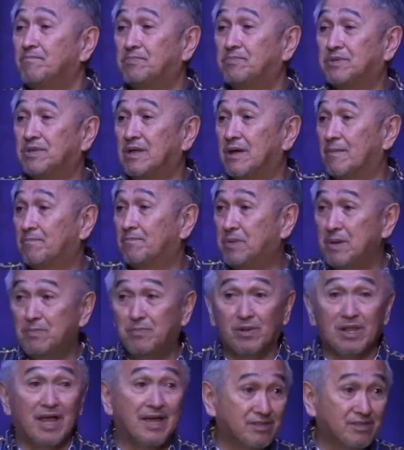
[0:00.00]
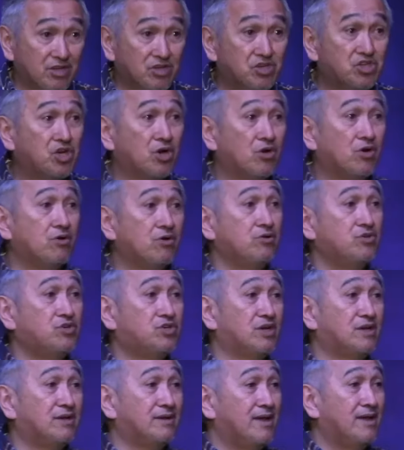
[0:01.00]
uh, people like the church
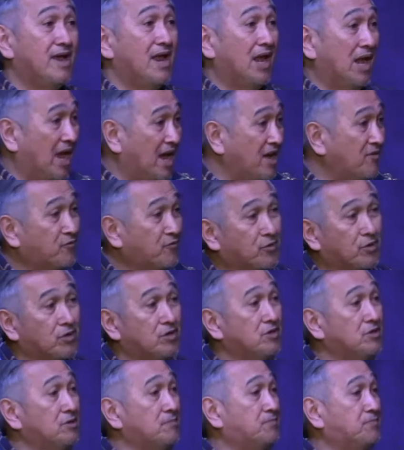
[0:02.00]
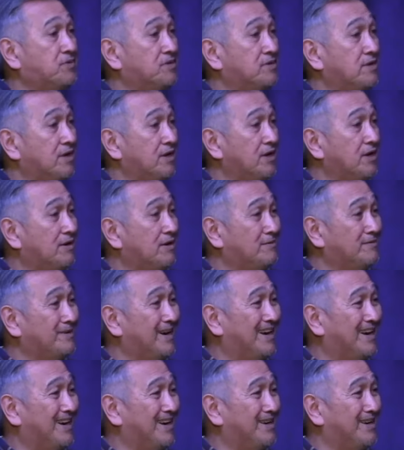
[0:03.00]
and life groups, you know,
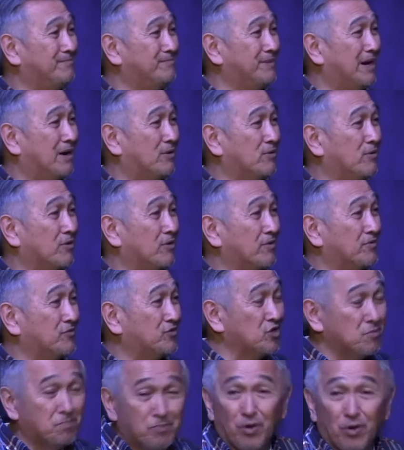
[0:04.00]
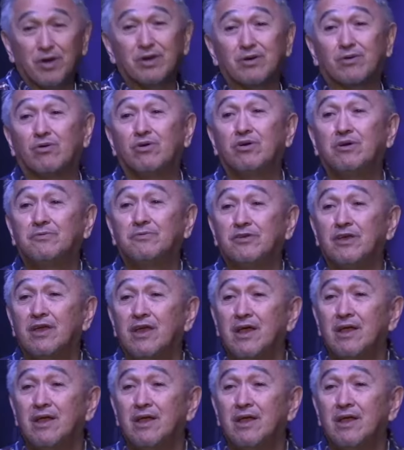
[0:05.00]
uh, our support groups.